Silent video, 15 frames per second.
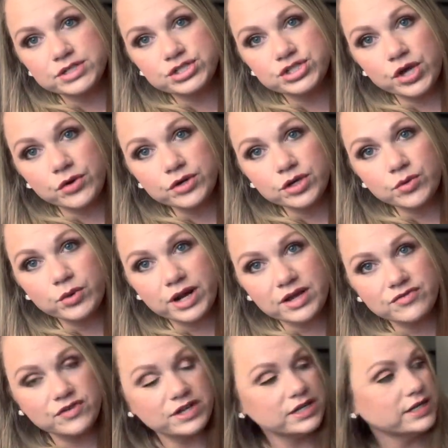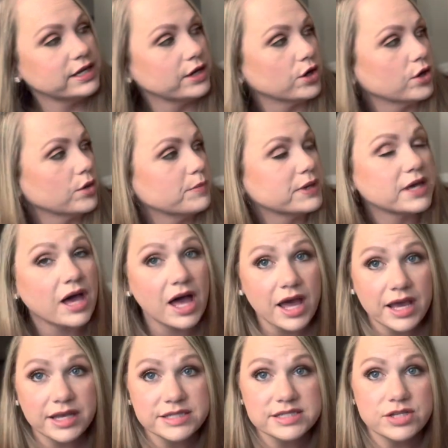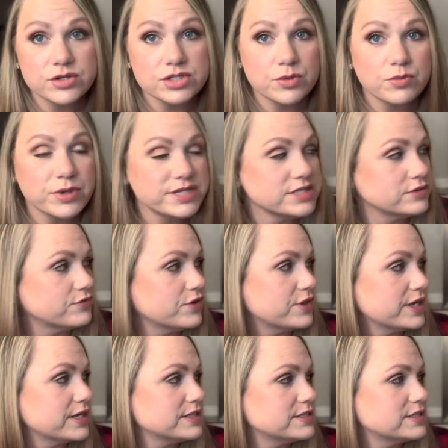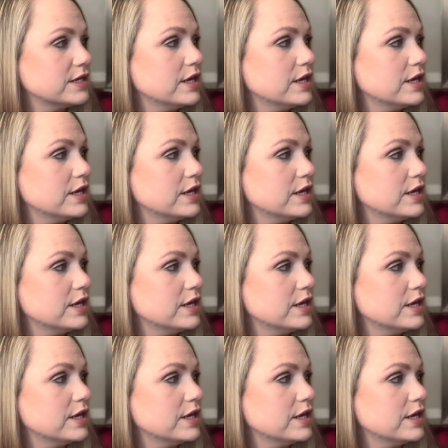show you what I fit in here because there's a reason for this.